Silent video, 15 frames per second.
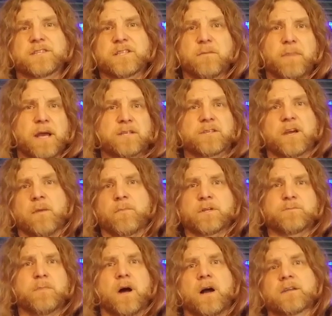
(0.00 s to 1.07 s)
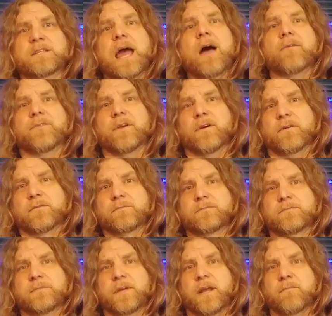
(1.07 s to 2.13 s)
is the best compass box out there,
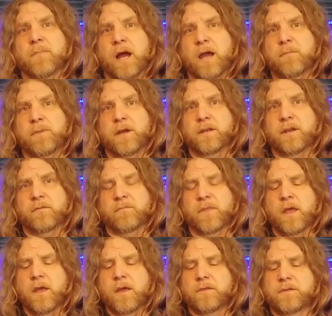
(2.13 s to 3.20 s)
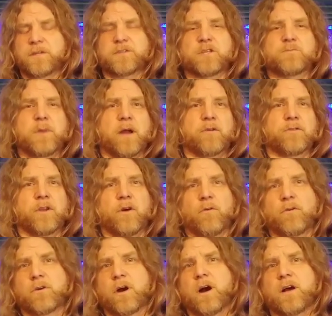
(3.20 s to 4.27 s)
in my opinion. This is better than
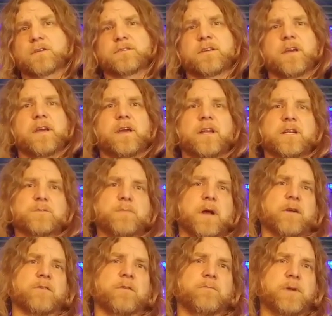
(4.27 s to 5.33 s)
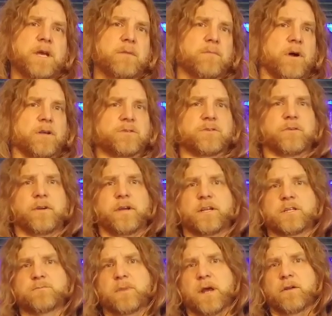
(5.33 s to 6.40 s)
Oak Cross. It is better than Peat Monster. It
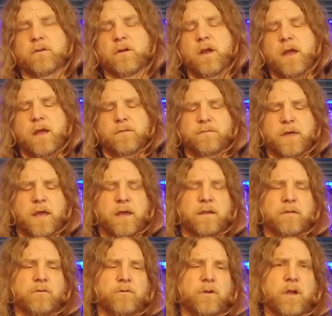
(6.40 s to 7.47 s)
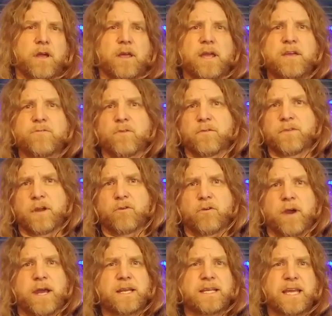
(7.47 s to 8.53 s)
is better than either of the
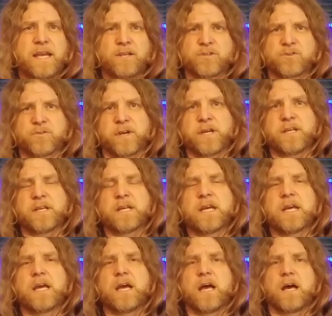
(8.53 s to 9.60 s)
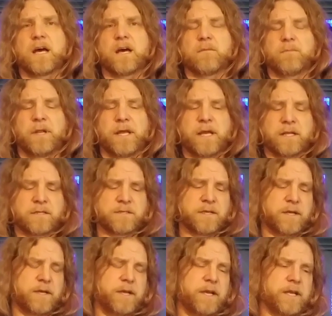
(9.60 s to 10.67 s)
great King Street uh, blends.
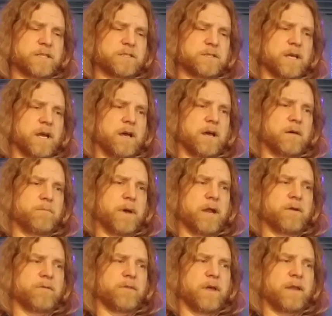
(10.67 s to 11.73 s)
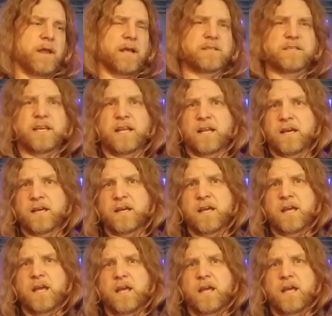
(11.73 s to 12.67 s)
It's uh, better than Asyla,